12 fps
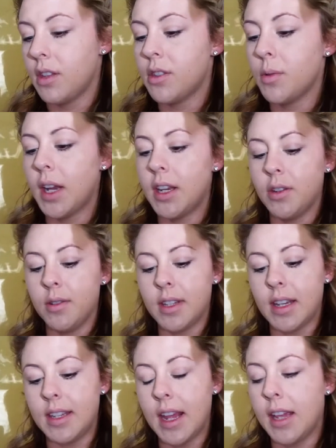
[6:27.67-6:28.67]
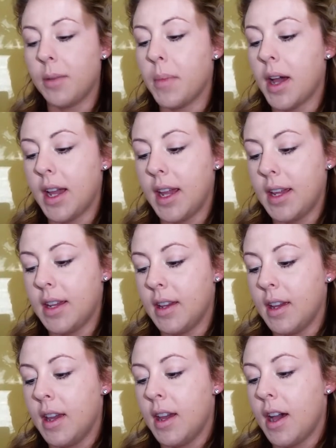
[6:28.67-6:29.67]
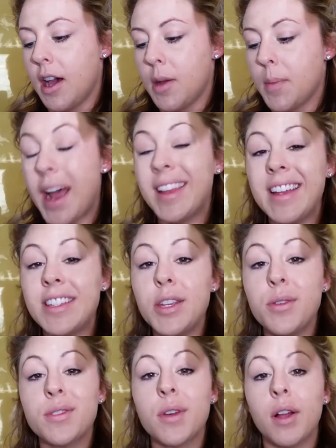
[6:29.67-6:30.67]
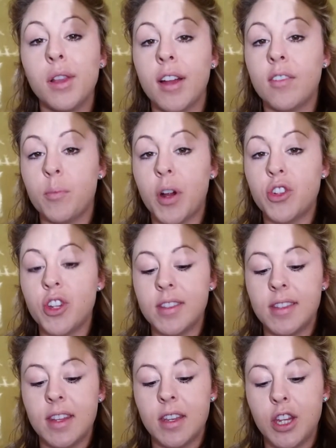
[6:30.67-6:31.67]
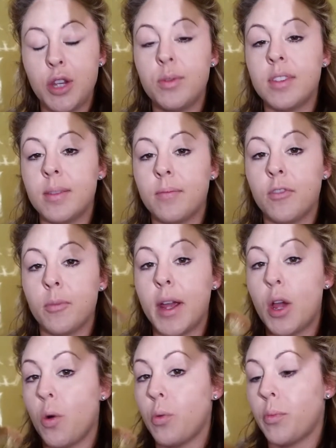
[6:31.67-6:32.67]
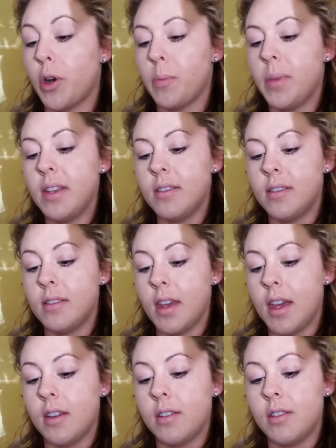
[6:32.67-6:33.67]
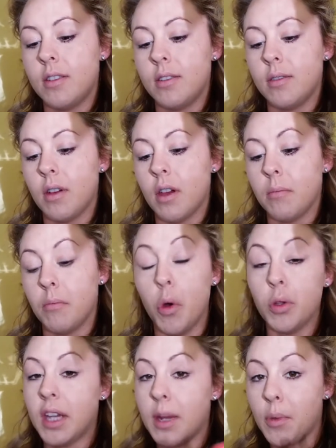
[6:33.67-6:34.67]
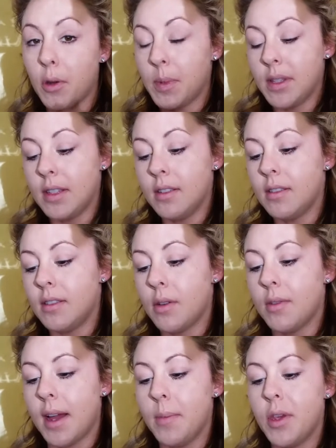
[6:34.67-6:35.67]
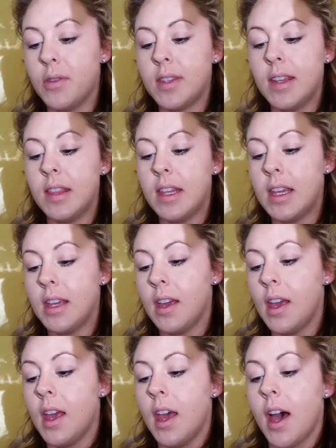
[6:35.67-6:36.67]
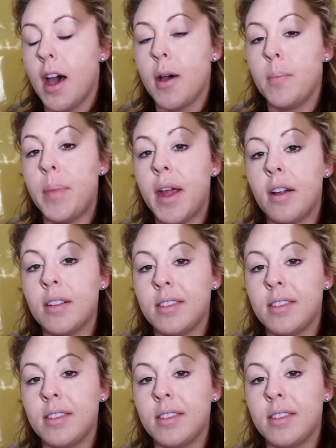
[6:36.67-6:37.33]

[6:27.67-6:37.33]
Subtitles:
So what I do is I take my, I like to use a lot of brushes and then use them for my own purpose and multi-purposes. So I'm using the Bare